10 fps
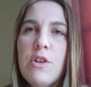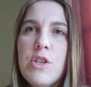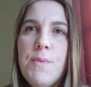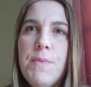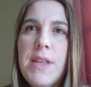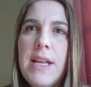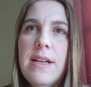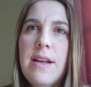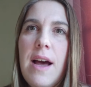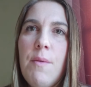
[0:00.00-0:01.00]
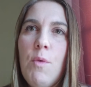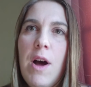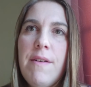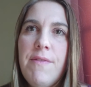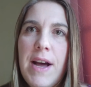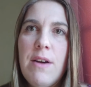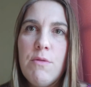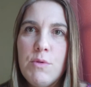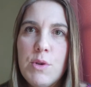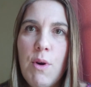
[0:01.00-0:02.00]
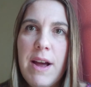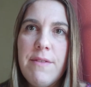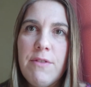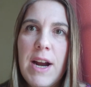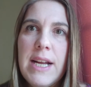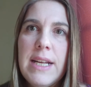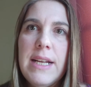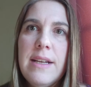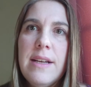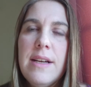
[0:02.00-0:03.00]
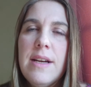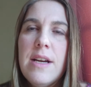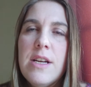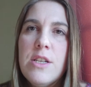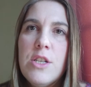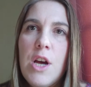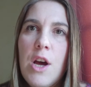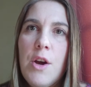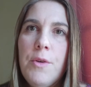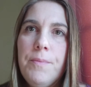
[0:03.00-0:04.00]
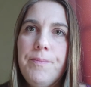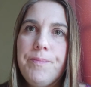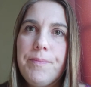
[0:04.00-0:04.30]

something, and what I found was quite frightening. So